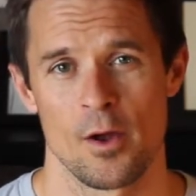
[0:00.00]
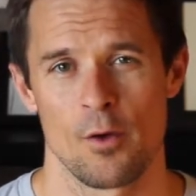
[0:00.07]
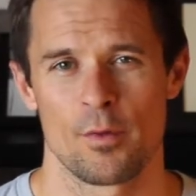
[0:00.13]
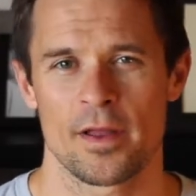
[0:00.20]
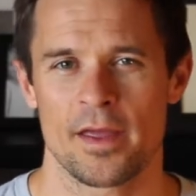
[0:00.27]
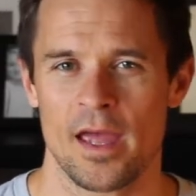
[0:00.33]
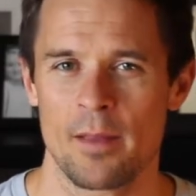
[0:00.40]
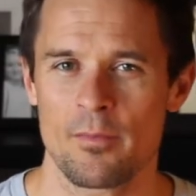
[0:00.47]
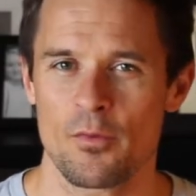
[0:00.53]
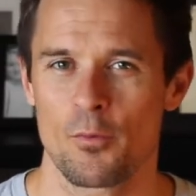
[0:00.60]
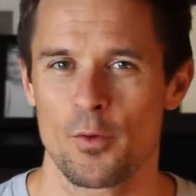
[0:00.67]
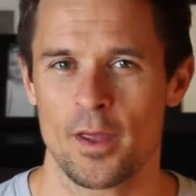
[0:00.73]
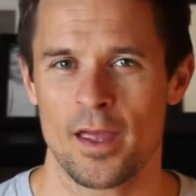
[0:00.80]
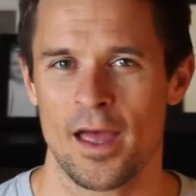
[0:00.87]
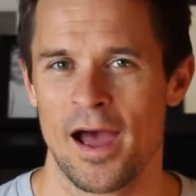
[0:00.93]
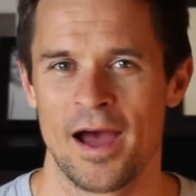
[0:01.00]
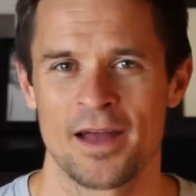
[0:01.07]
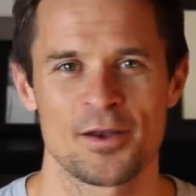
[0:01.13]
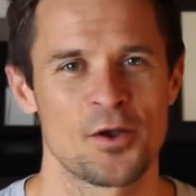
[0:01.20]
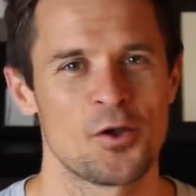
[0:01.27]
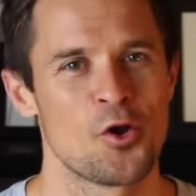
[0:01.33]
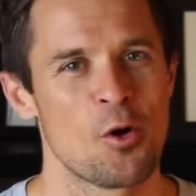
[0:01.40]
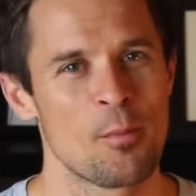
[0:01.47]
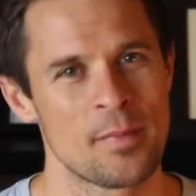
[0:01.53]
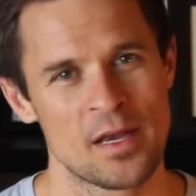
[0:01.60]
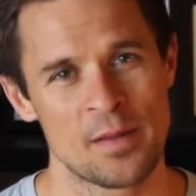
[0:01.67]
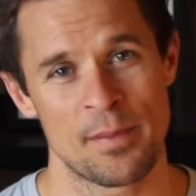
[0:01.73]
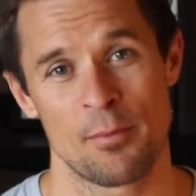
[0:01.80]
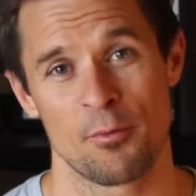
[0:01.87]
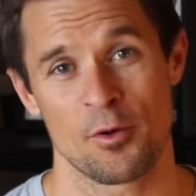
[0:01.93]
When it came to working hard, not many
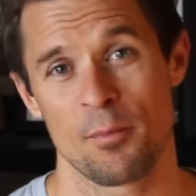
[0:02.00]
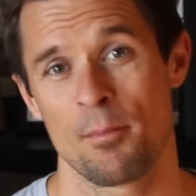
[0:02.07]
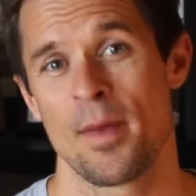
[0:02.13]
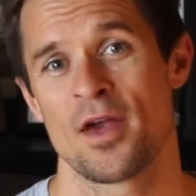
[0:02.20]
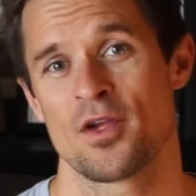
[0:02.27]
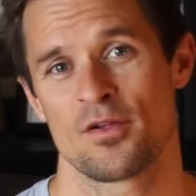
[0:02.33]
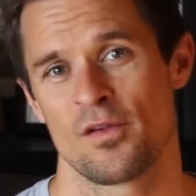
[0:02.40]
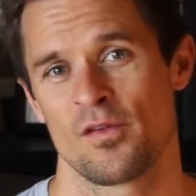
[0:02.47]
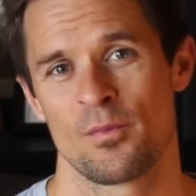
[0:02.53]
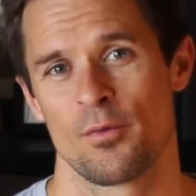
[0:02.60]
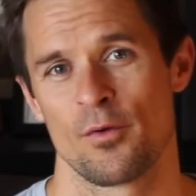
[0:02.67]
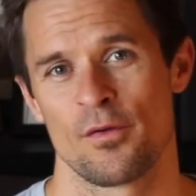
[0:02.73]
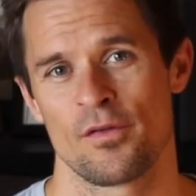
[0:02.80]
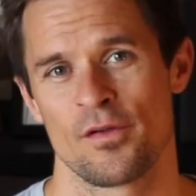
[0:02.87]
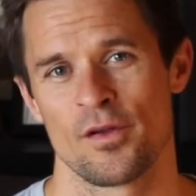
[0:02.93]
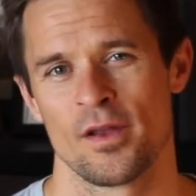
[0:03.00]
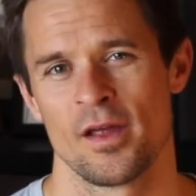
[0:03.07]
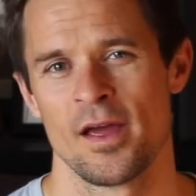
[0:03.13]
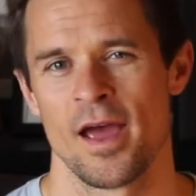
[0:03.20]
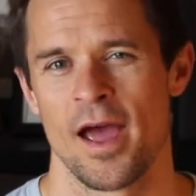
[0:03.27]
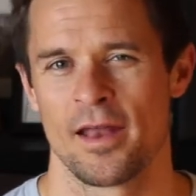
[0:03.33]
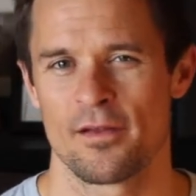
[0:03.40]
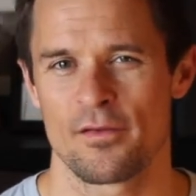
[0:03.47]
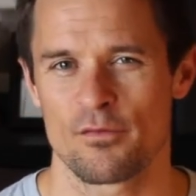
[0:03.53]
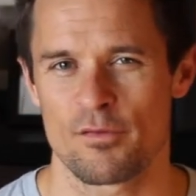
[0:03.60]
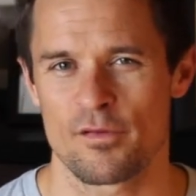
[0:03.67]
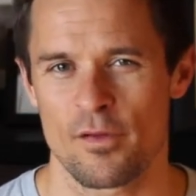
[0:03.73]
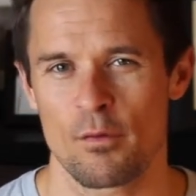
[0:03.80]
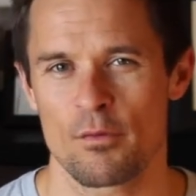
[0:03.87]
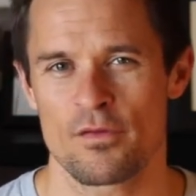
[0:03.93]
people could match this person, and his
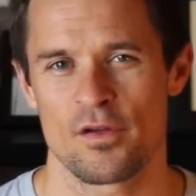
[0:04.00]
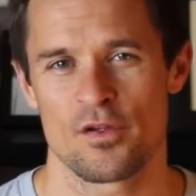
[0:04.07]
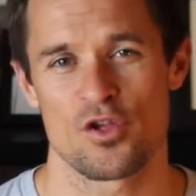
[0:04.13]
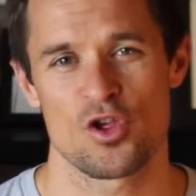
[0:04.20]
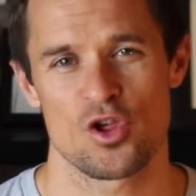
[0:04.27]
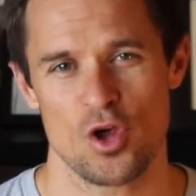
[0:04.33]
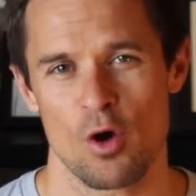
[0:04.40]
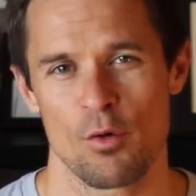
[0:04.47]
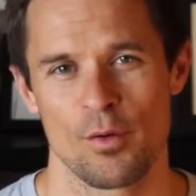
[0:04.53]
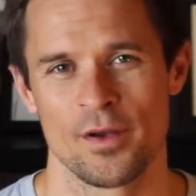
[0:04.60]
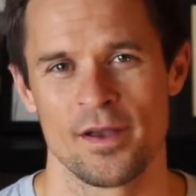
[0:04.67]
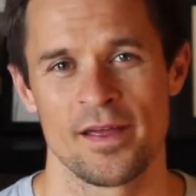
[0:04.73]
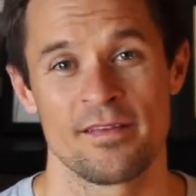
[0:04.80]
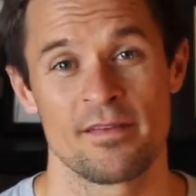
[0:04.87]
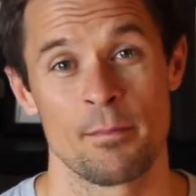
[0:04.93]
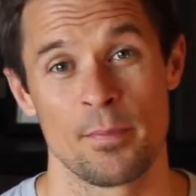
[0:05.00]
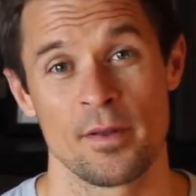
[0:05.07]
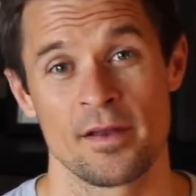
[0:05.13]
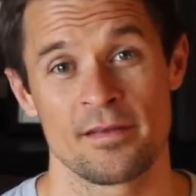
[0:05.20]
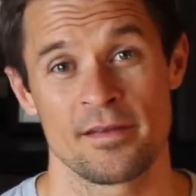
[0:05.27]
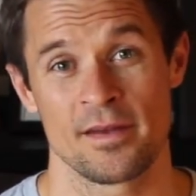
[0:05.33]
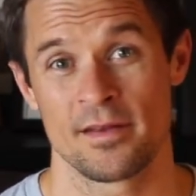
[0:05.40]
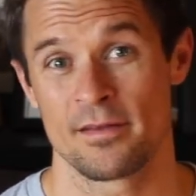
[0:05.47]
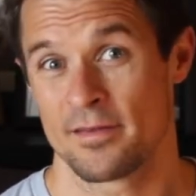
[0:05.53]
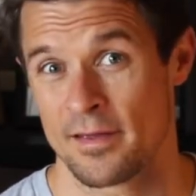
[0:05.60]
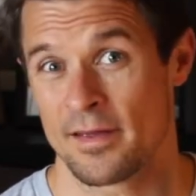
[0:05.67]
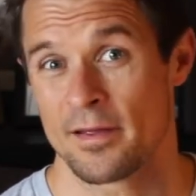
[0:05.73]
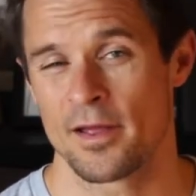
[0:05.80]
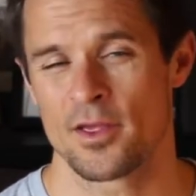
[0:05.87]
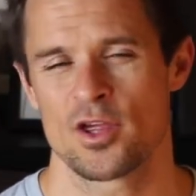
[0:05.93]
results had shown his ability
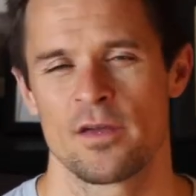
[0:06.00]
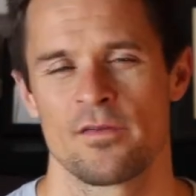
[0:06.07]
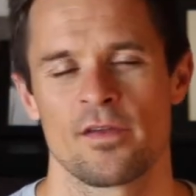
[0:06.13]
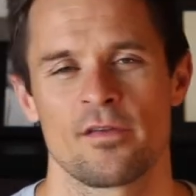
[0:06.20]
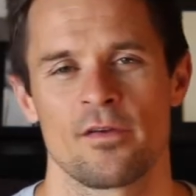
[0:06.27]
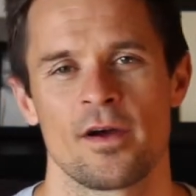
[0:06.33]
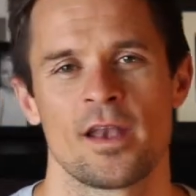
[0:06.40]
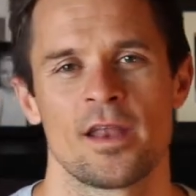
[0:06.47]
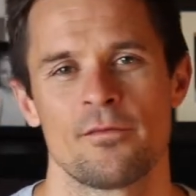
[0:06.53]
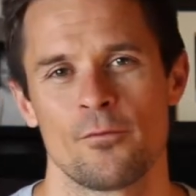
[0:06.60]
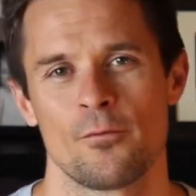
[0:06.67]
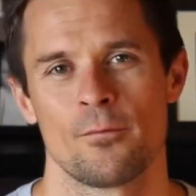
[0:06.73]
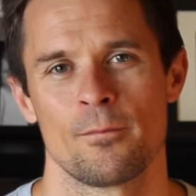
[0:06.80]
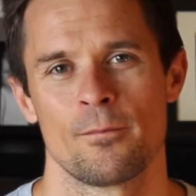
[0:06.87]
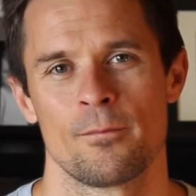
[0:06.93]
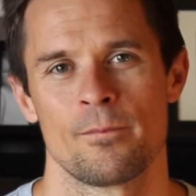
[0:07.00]
to achieve this high level.